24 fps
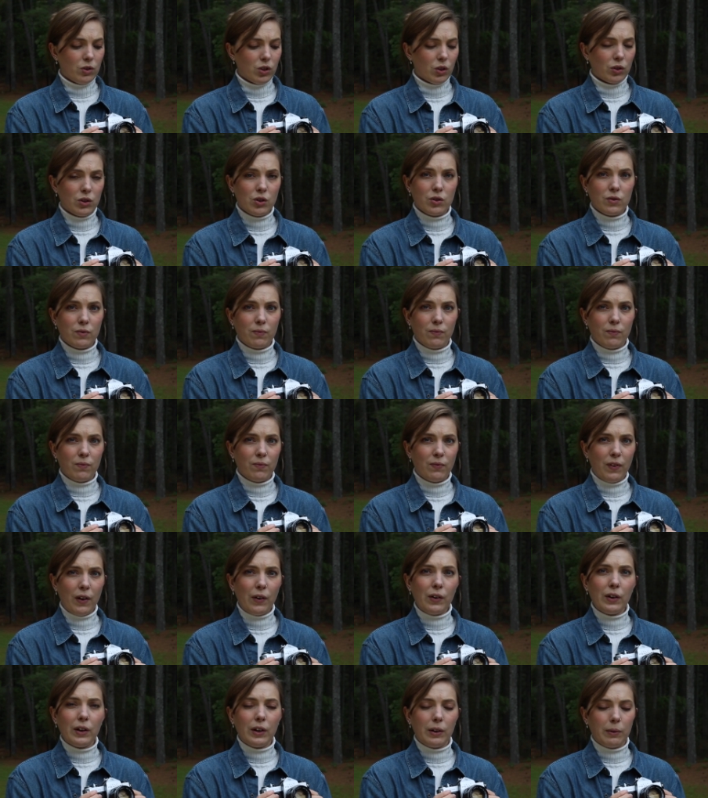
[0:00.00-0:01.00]
So it's
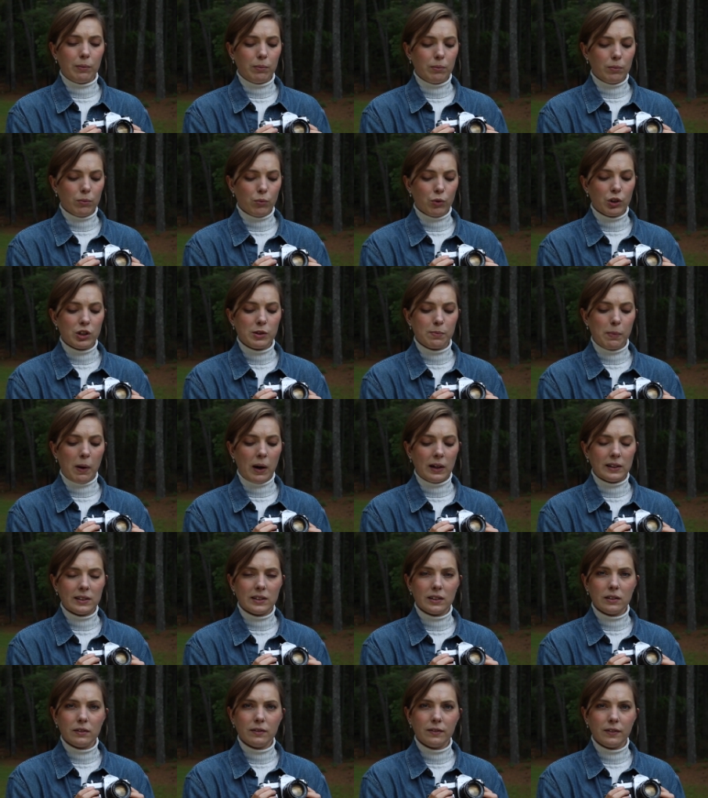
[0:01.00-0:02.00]
very
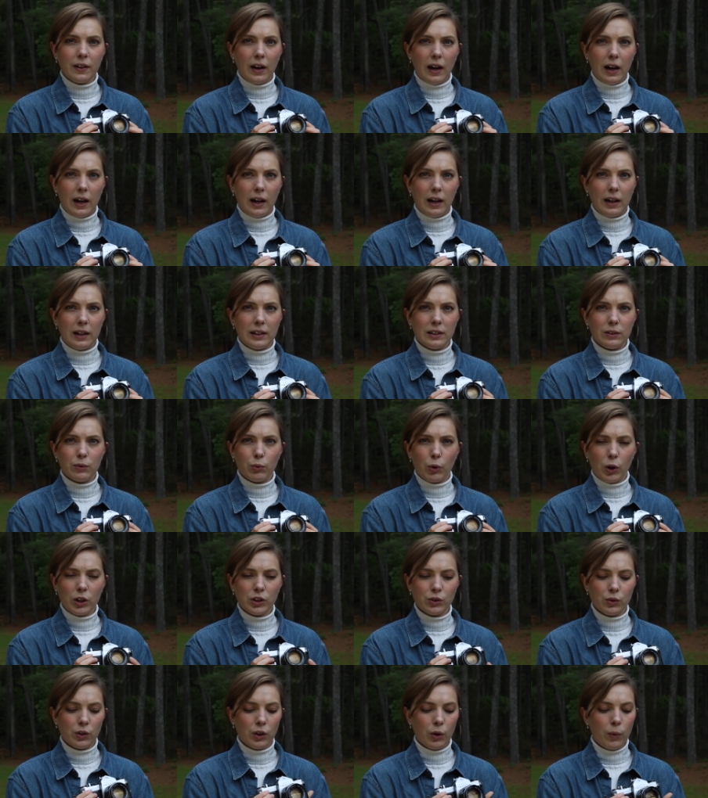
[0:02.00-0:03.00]
responsive and
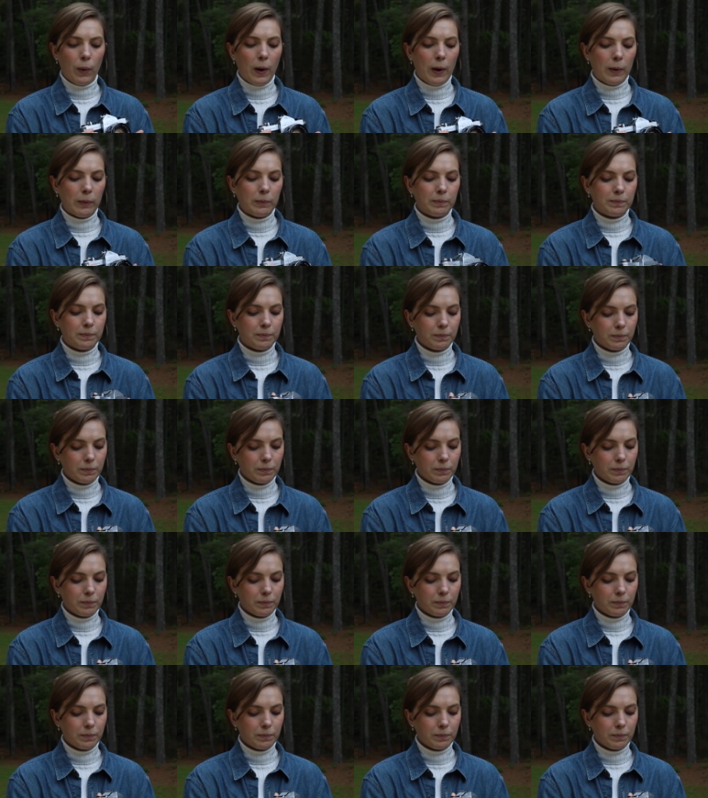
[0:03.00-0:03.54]
works really well.